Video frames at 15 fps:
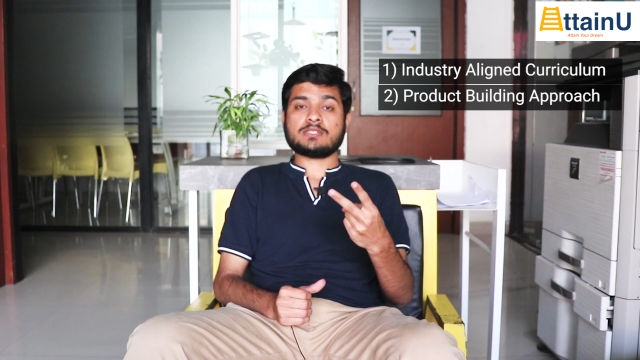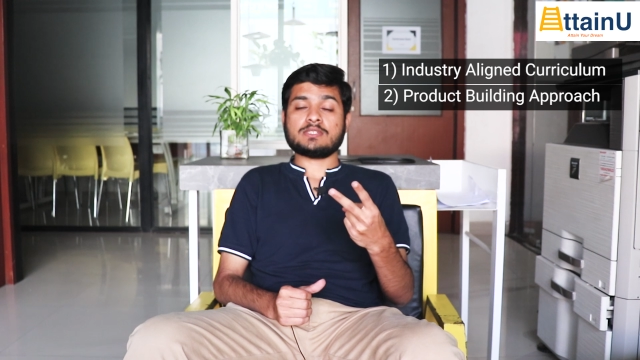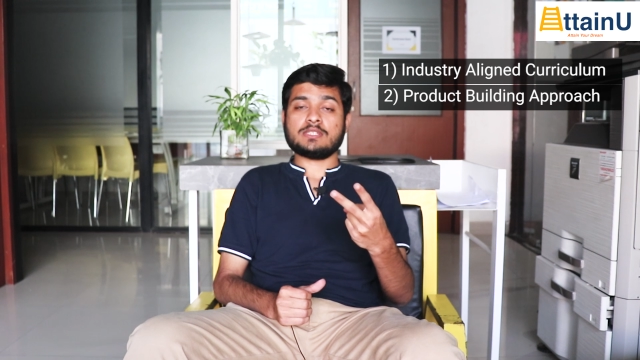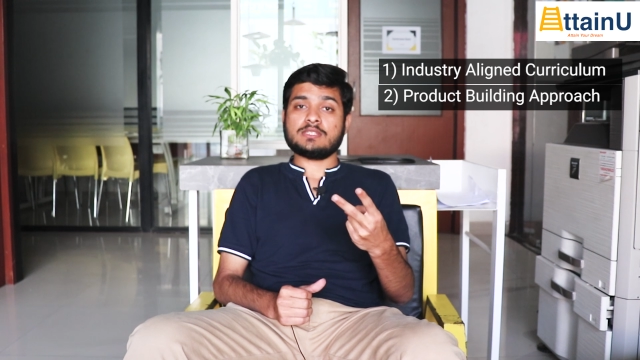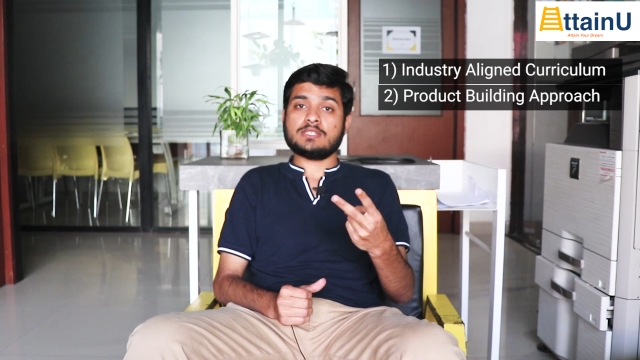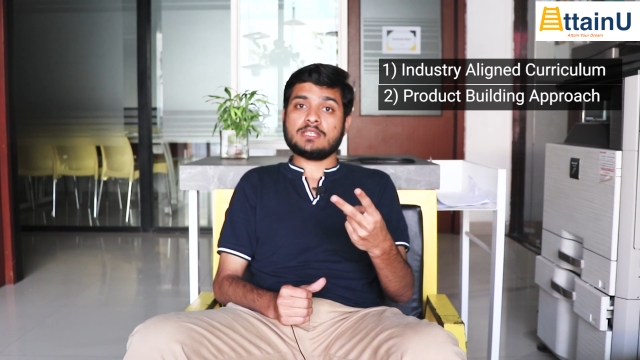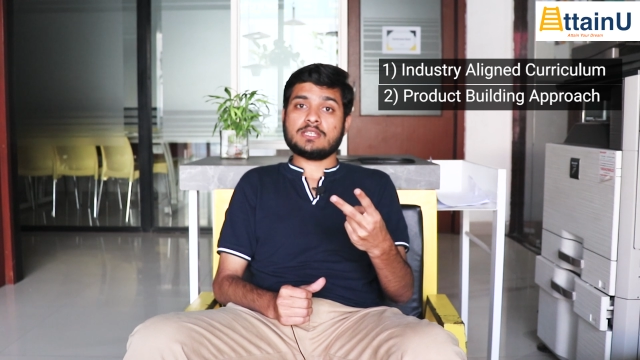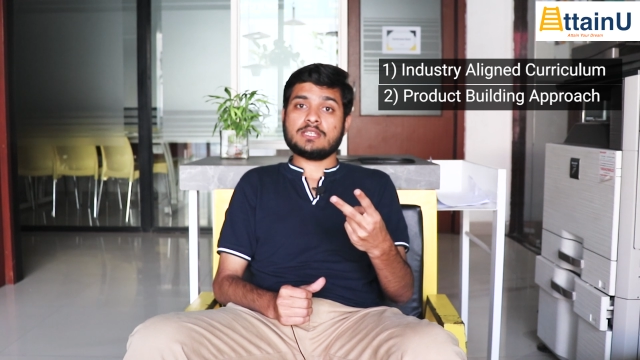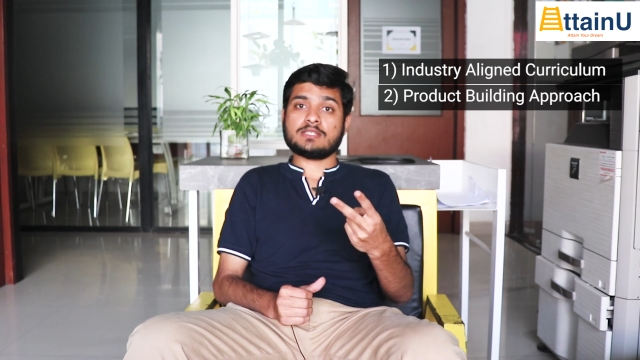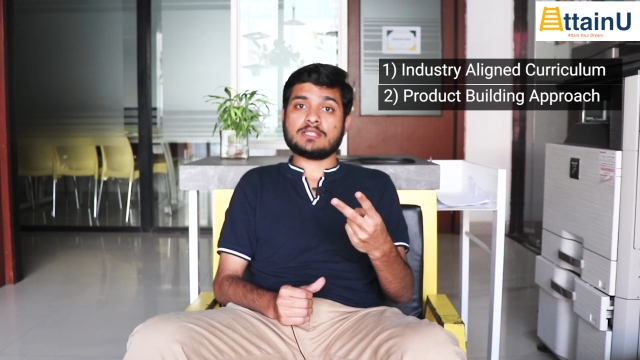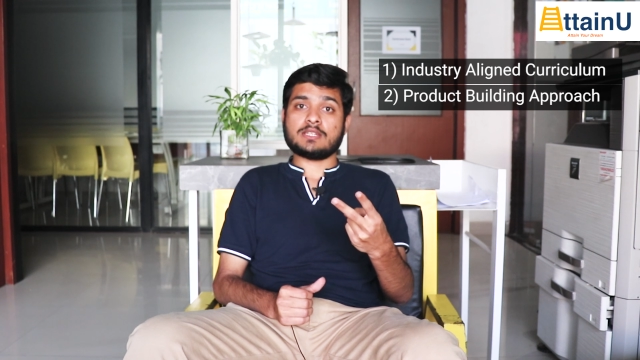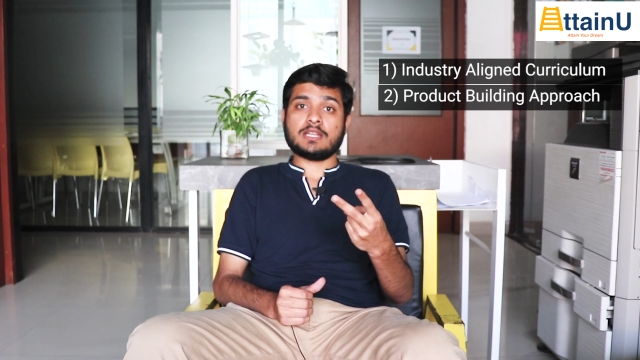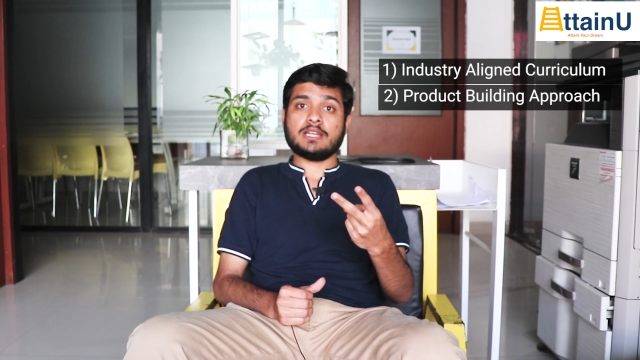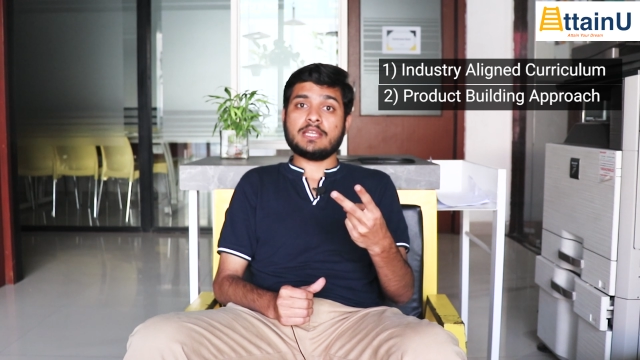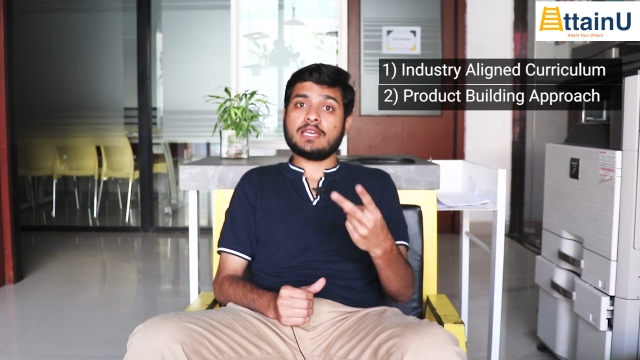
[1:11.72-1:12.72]
teaching
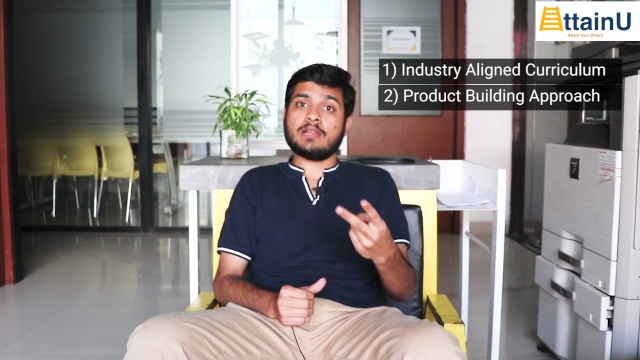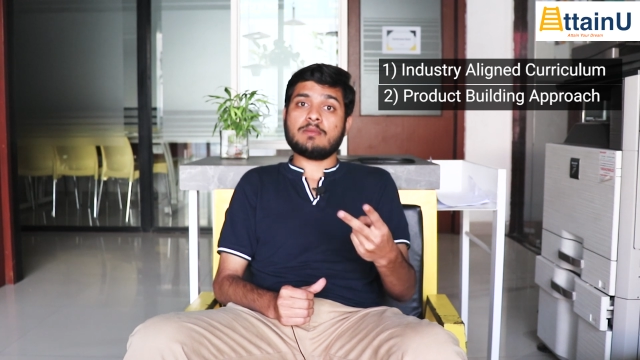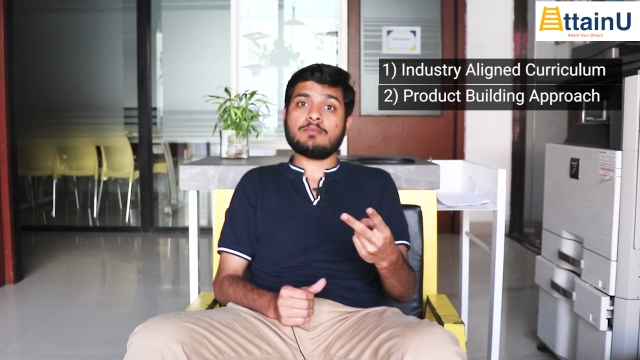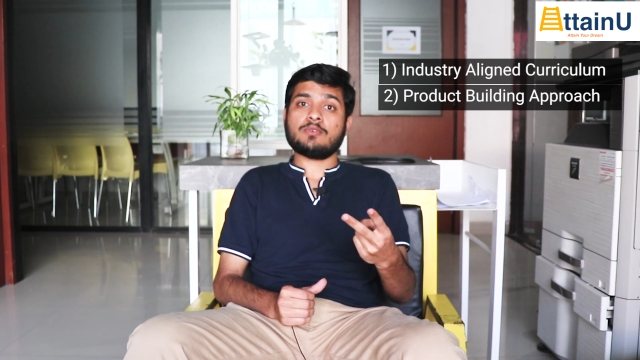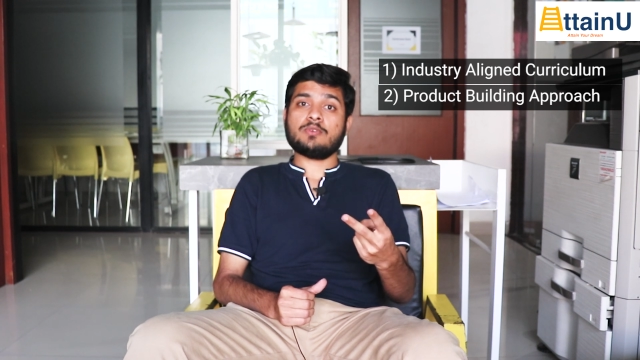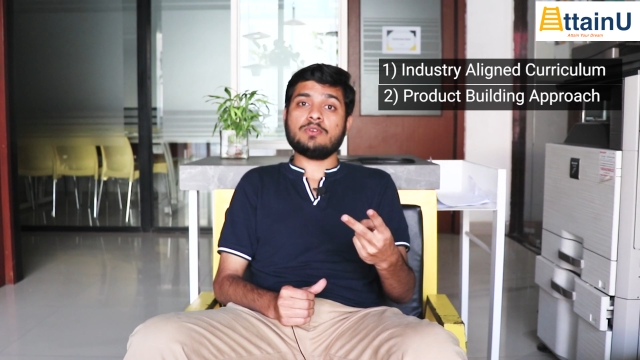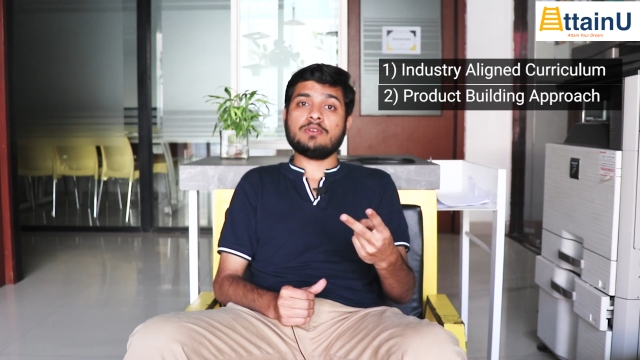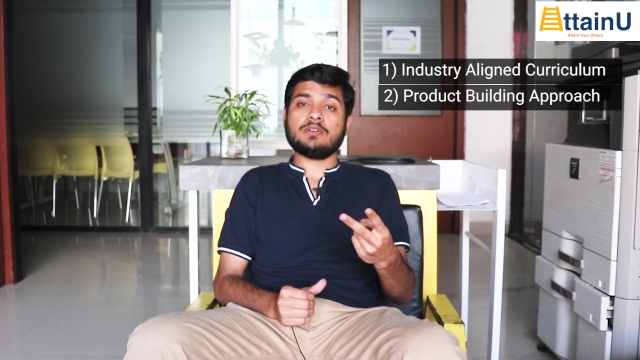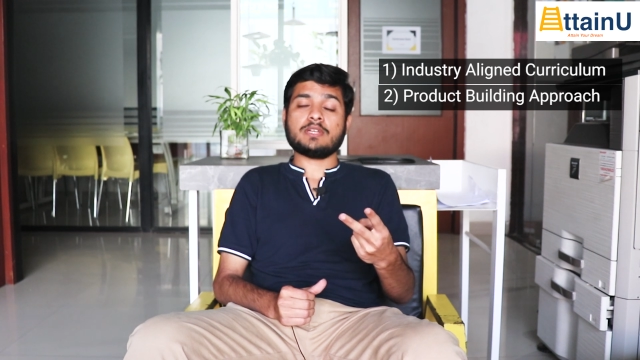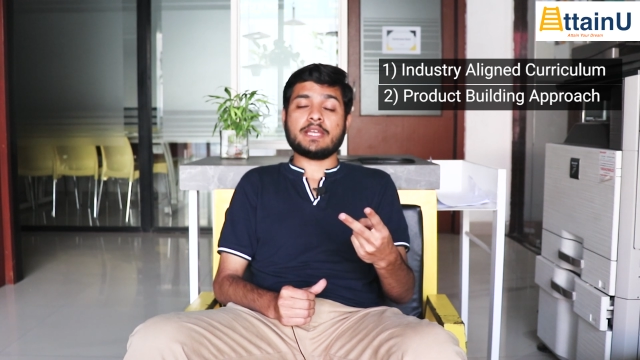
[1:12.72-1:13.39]
is really helpful